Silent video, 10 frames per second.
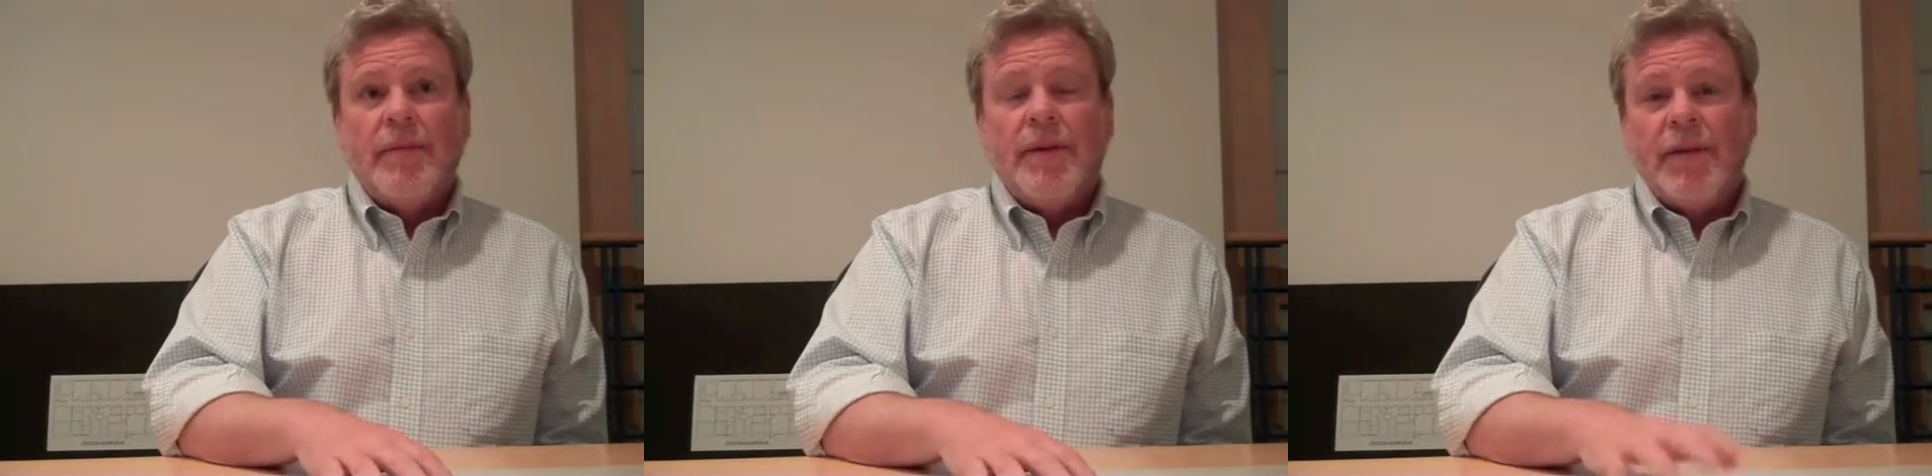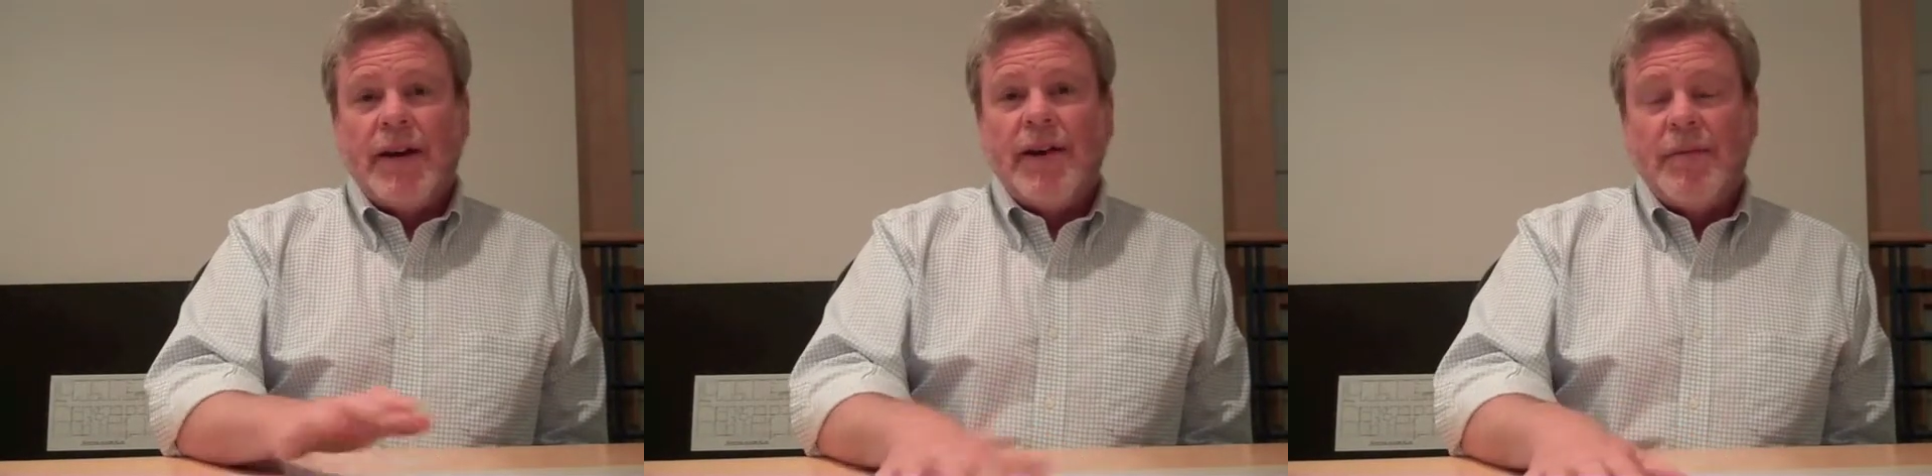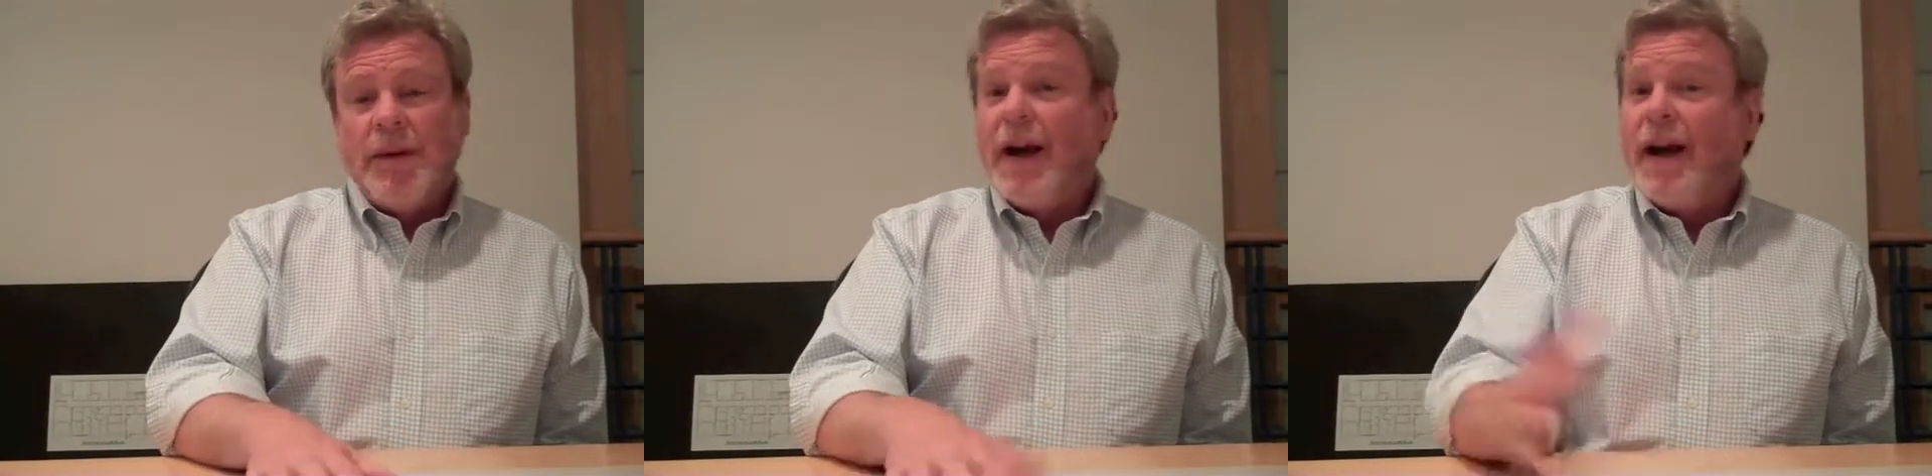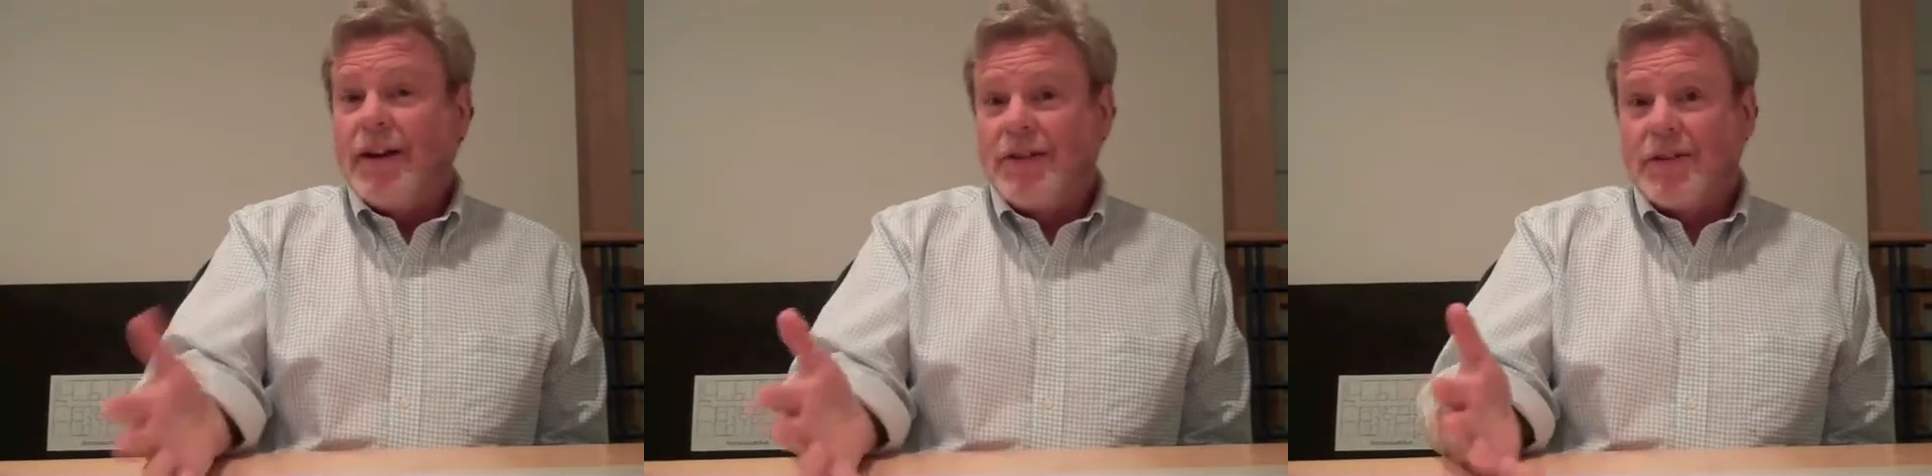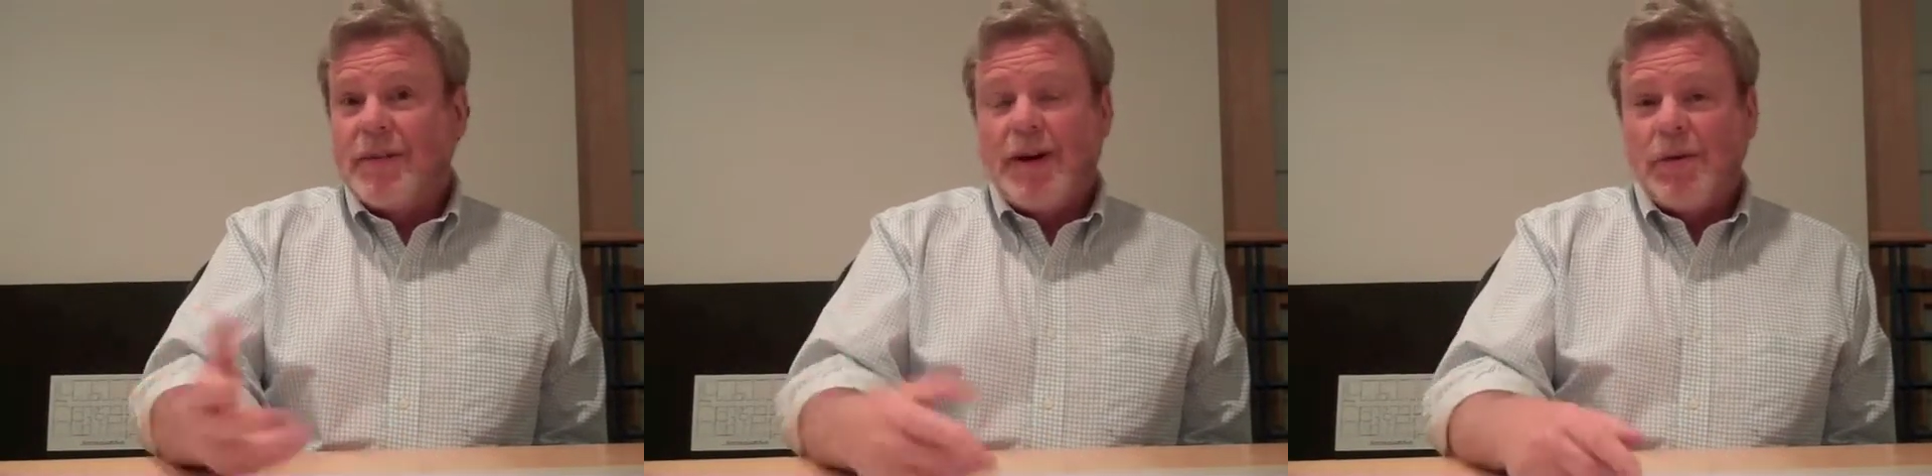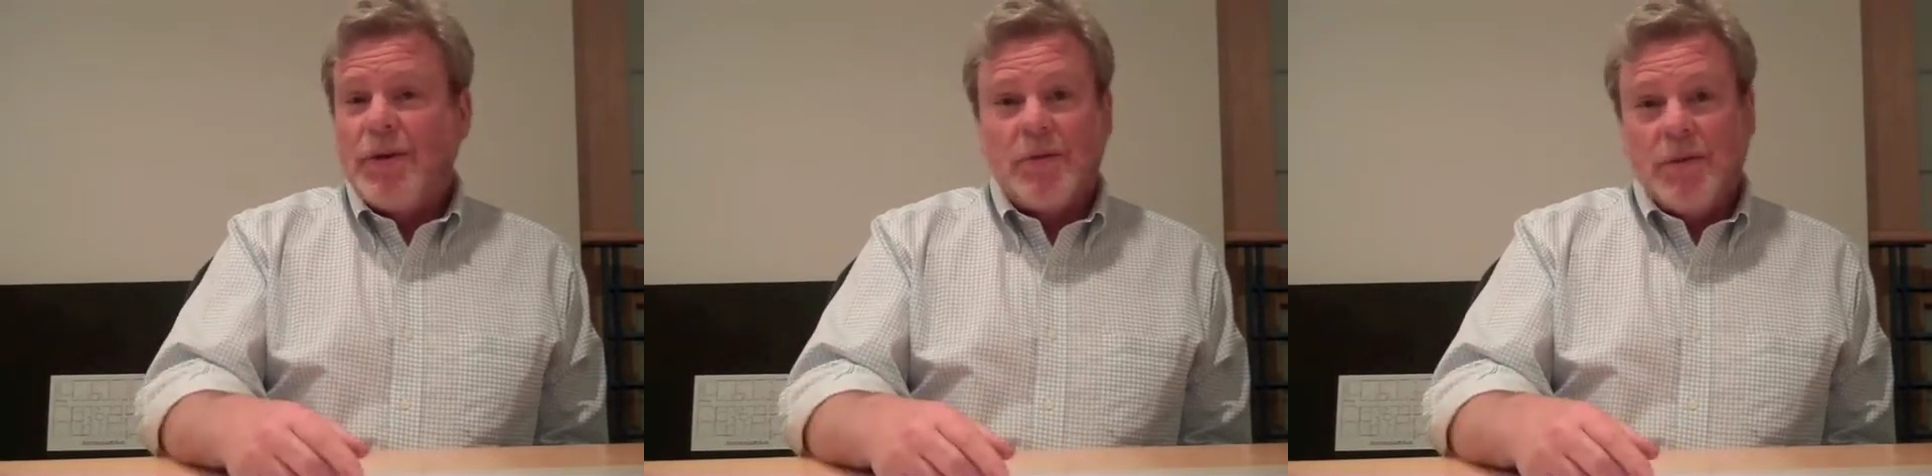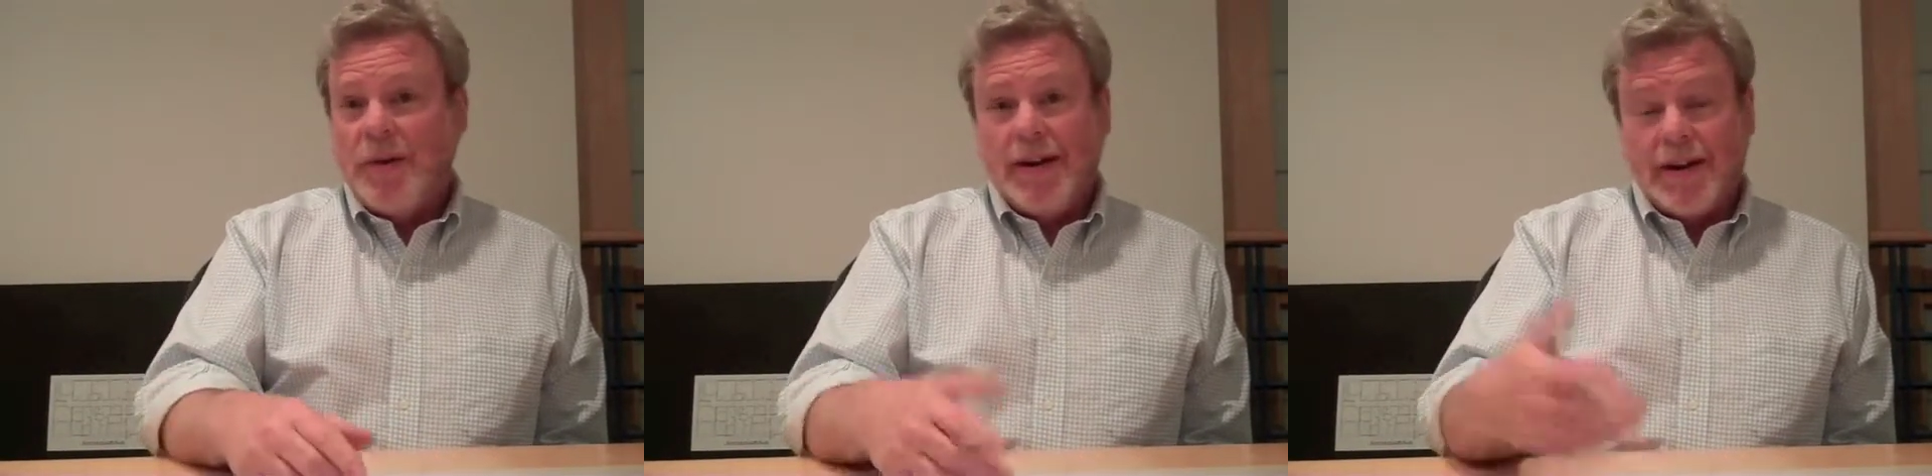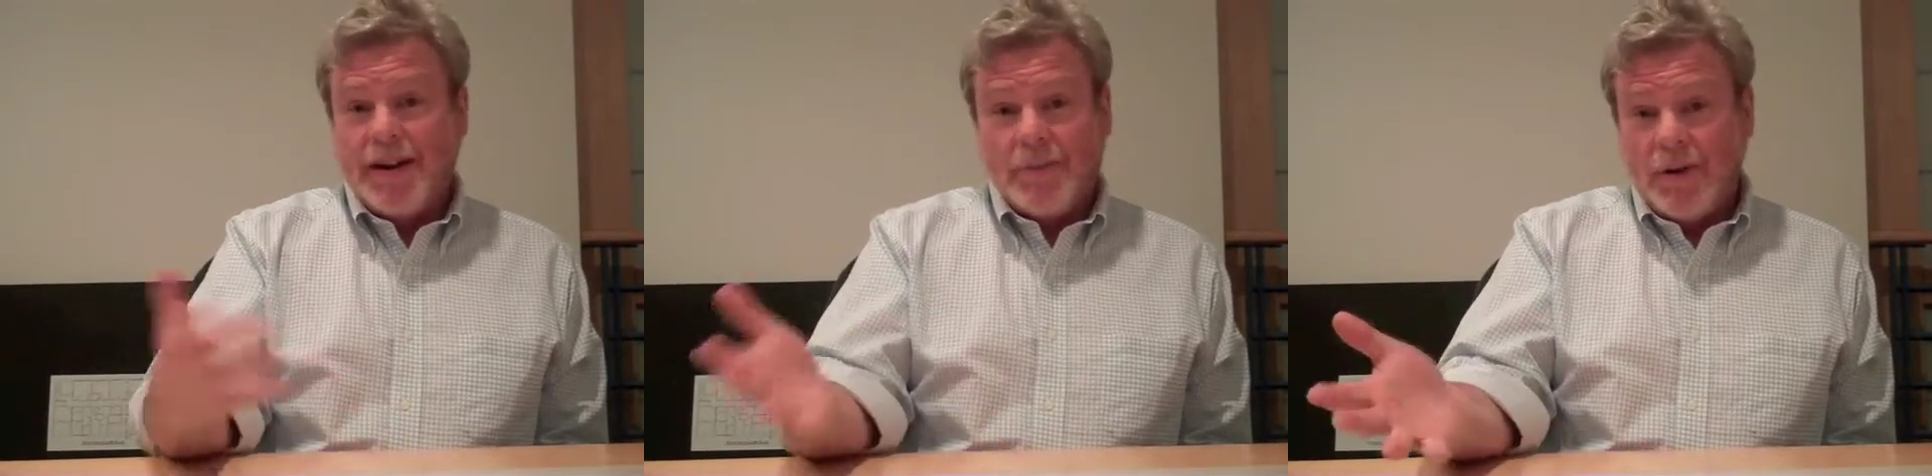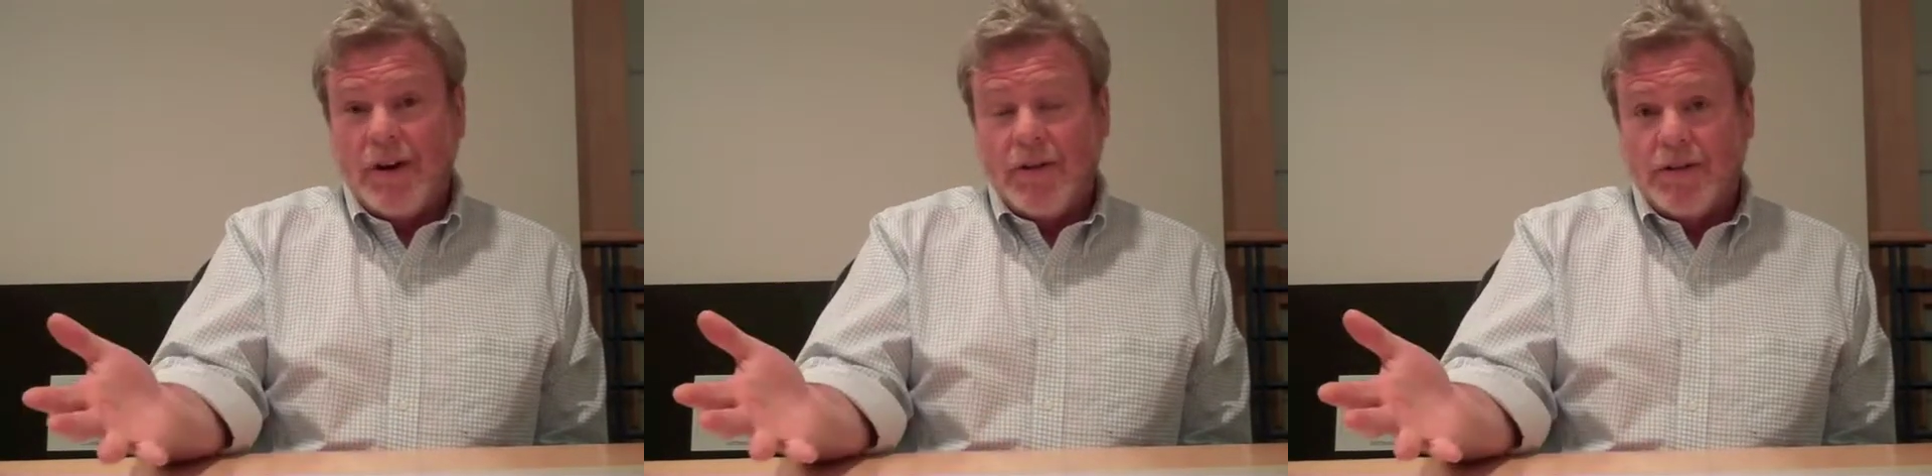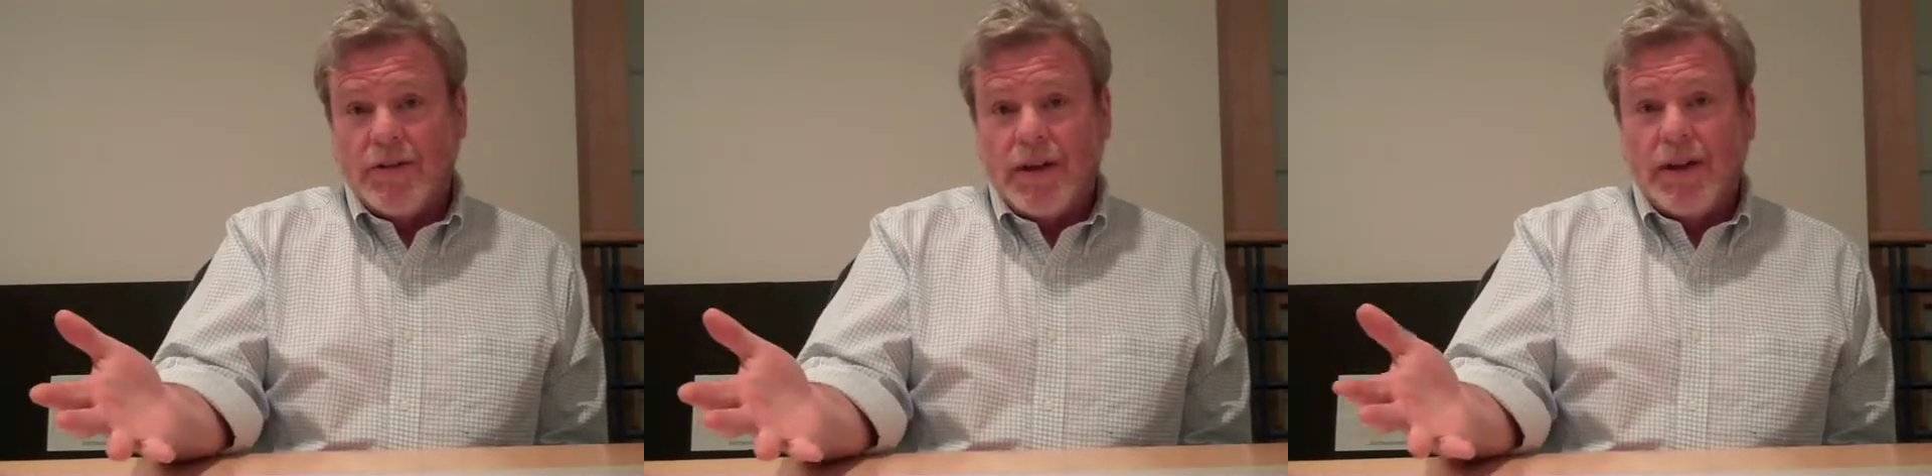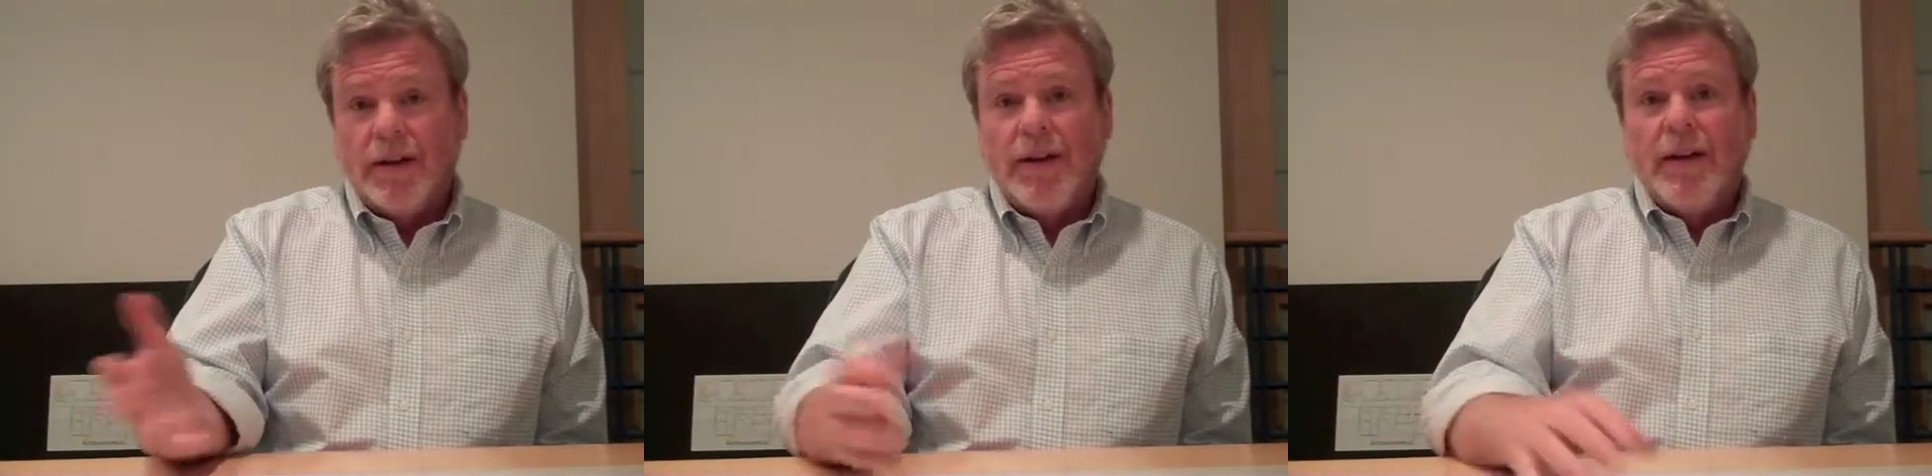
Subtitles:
They're there to be honest about whether we're making any progress or not,